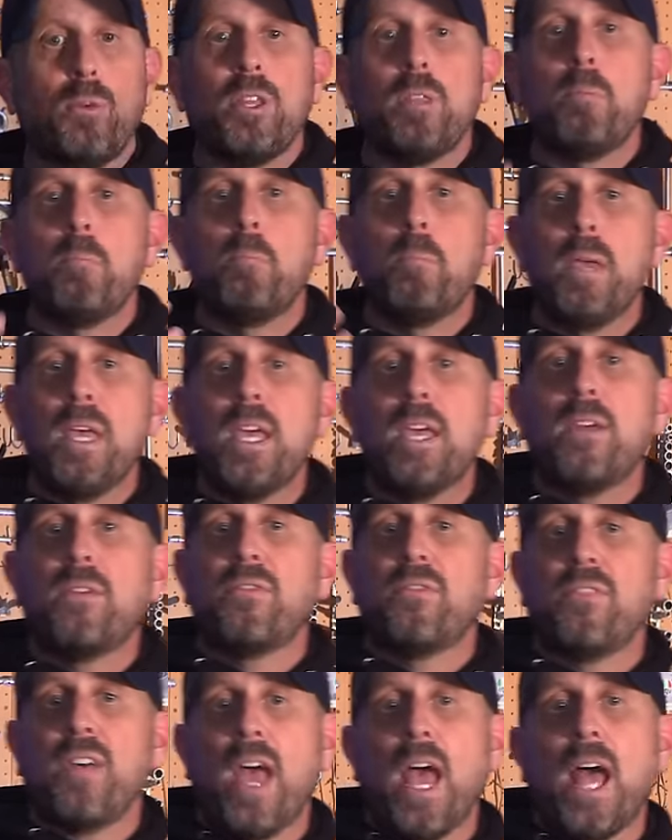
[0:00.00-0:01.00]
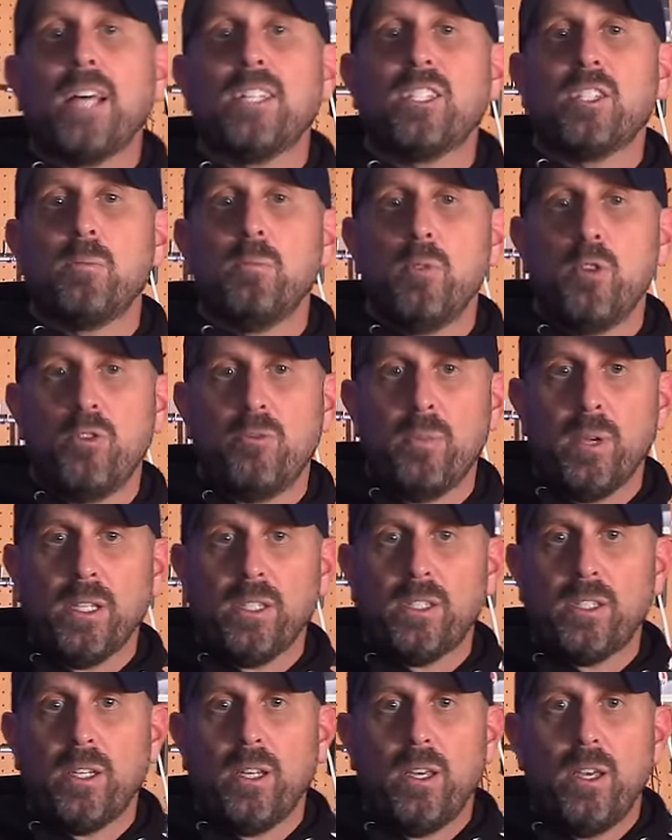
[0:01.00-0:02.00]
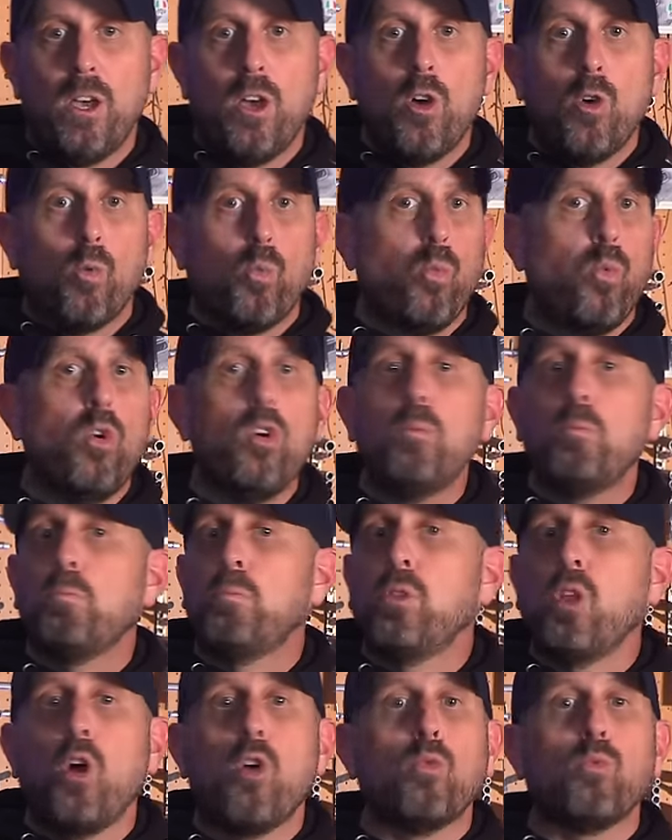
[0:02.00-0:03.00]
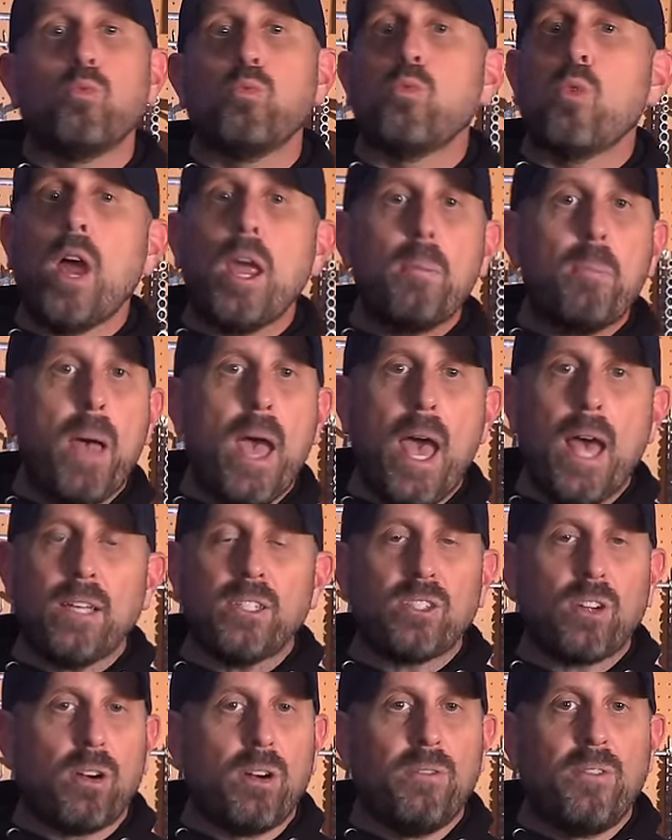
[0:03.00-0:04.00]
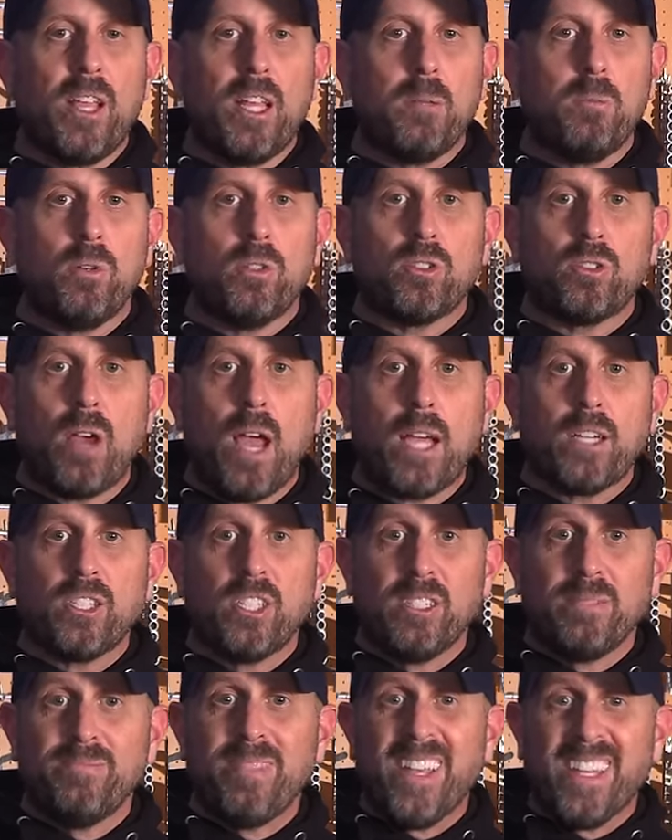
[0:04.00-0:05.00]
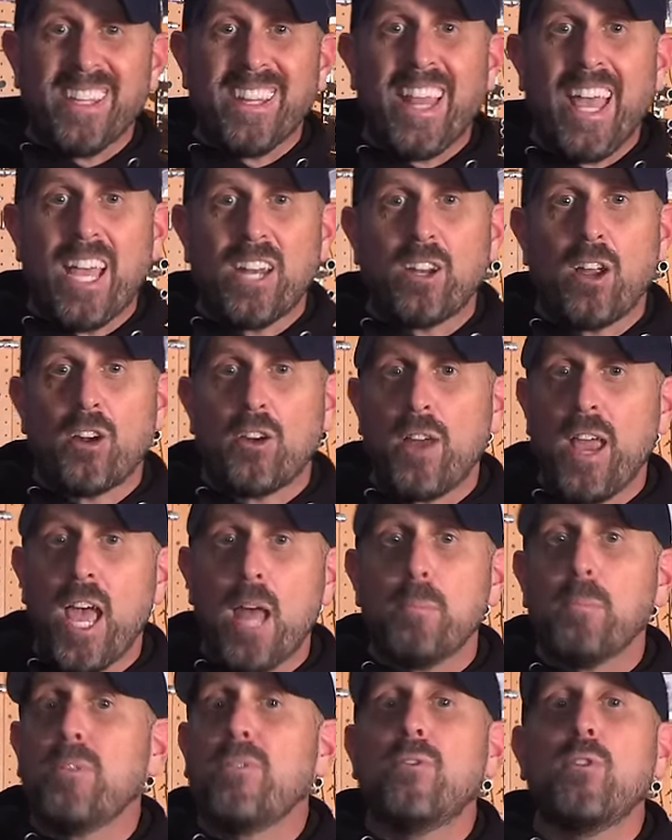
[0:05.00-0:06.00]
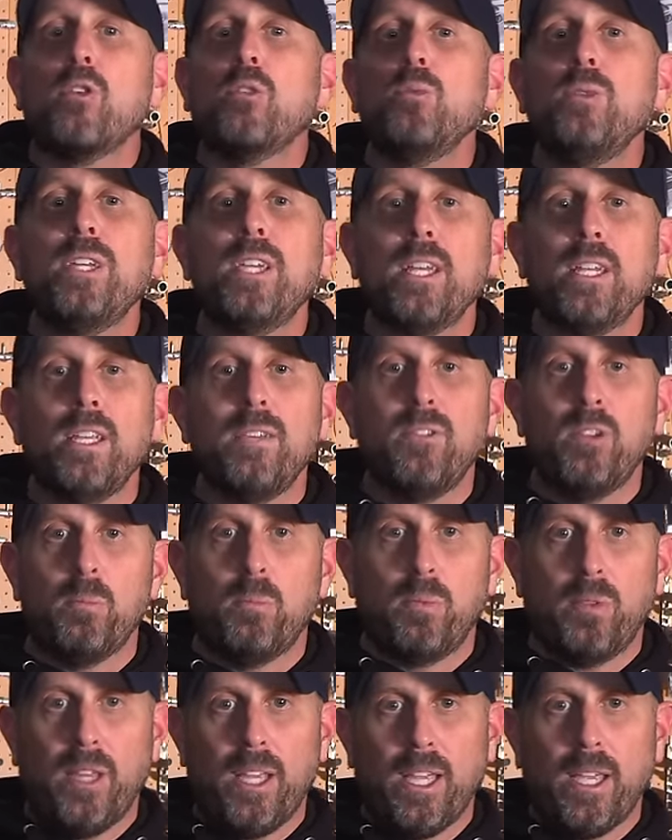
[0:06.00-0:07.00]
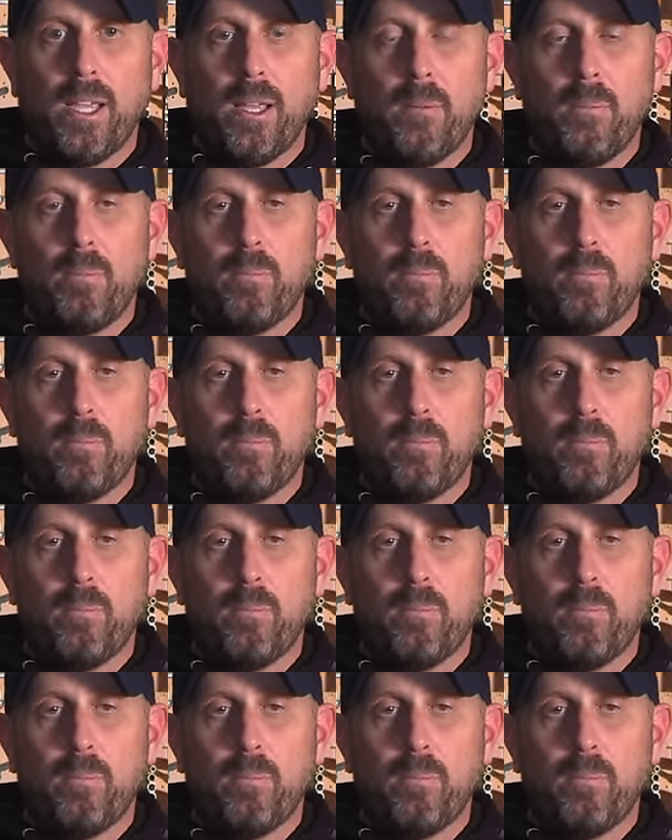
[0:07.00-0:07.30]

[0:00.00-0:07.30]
with big, fast movements, we'll blow right past our available traction and land on our head before we can even blink.